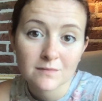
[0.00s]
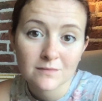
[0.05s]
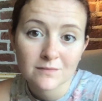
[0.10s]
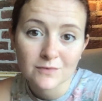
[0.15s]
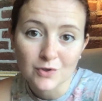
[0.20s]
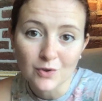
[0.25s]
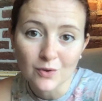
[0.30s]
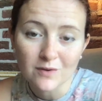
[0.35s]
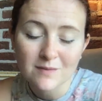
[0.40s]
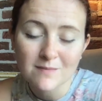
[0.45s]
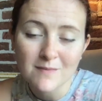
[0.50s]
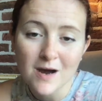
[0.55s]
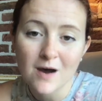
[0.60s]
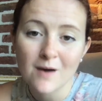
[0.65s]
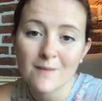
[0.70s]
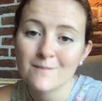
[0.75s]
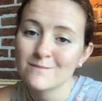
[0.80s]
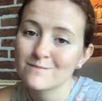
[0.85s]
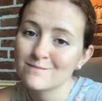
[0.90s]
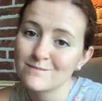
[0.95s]
the
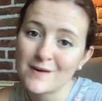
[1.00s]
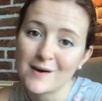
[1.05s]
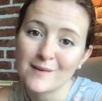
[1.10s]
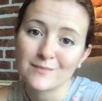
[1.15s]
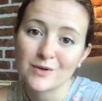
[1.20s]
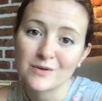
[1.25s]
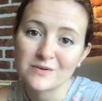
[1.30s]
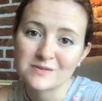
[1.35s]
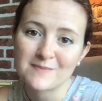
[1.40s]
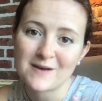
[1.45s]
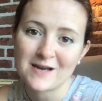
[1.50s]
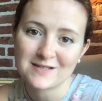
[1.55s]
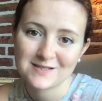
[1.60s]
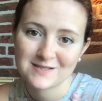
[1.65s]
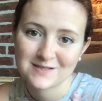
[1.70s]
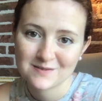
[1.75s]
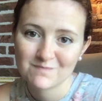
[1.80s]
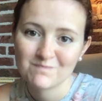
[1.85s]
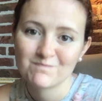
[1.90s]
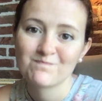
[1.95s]
mom knows
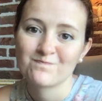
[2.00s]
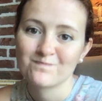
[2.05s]
best,